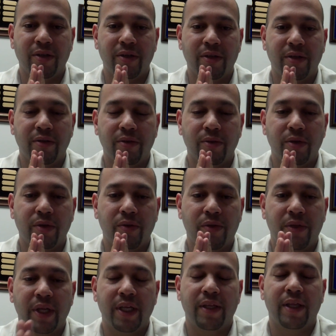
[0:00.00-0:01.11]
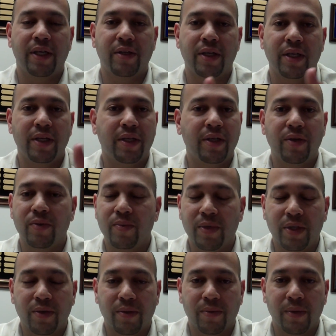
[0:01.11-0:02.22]
you think that
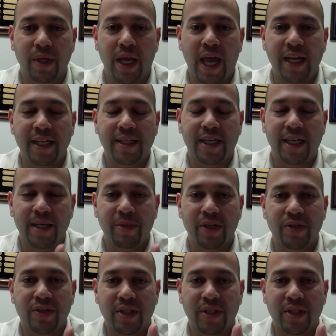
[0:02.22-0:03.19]
you're anytime there's